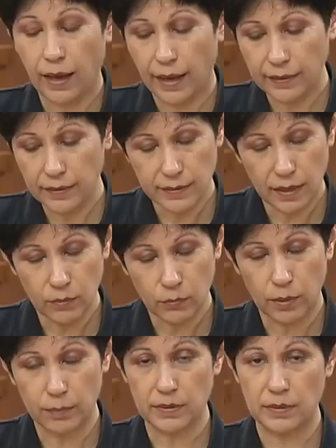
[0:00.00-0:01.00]
I understand
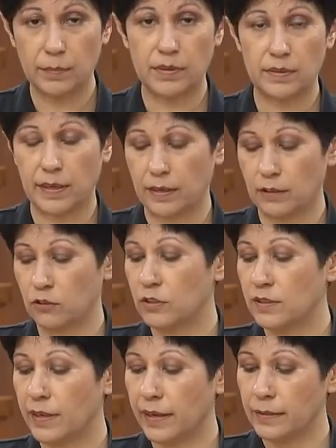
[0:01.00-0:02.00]
what Ms. Lim is saying.
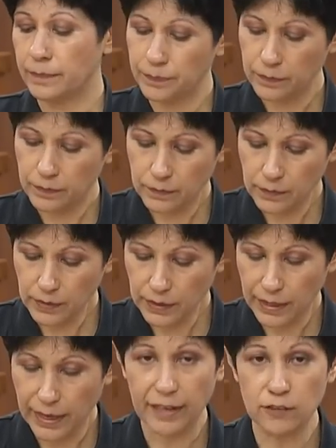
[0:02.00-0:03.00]
She's saying
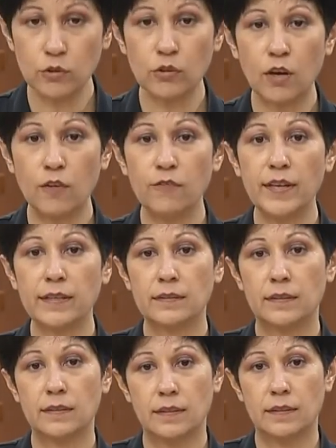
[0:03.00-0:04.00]
actual
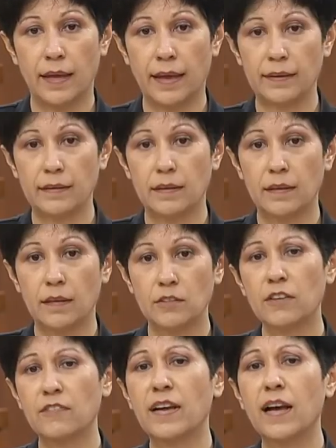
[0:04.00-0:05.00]
conflict and
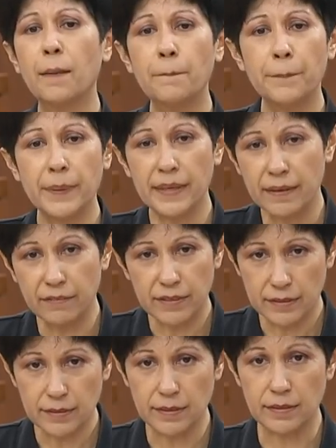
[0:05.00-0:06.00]
sort of
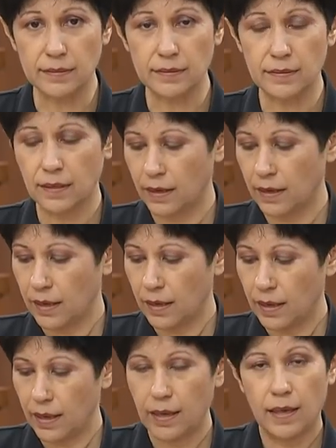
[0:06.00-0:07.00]
appearances.
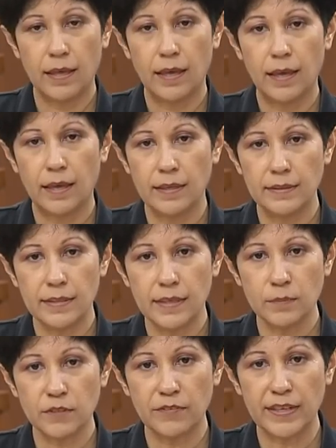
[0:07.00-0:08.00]
In
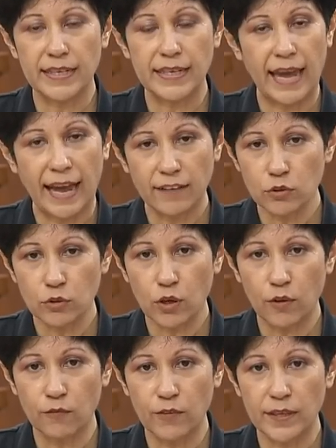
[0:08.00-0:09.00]
terms of any actual
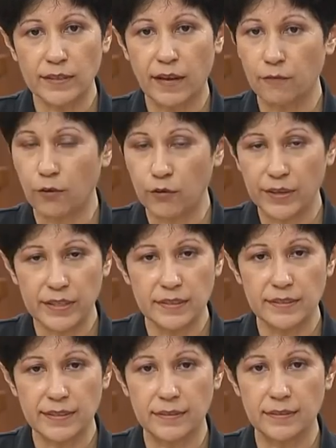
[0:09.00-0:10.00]
conflict, I've already
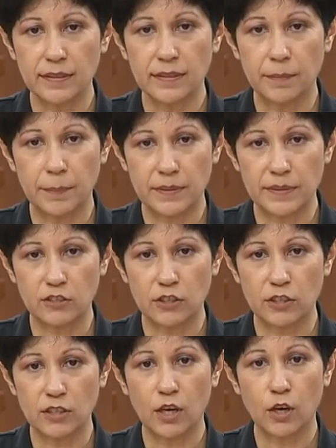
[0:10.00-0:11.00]
stated the
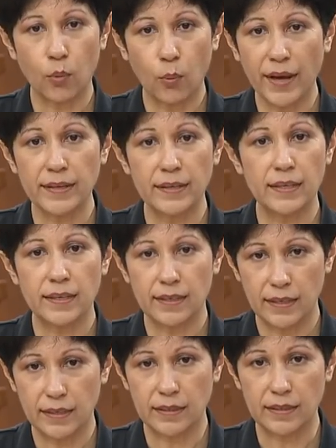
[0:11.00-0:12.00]
position quite
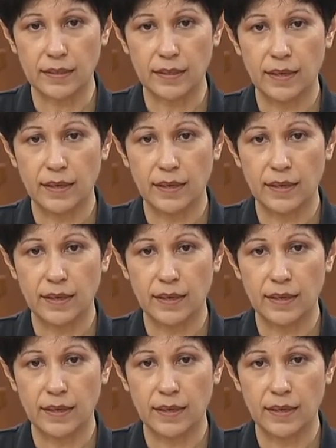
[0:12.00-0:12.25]
clearly.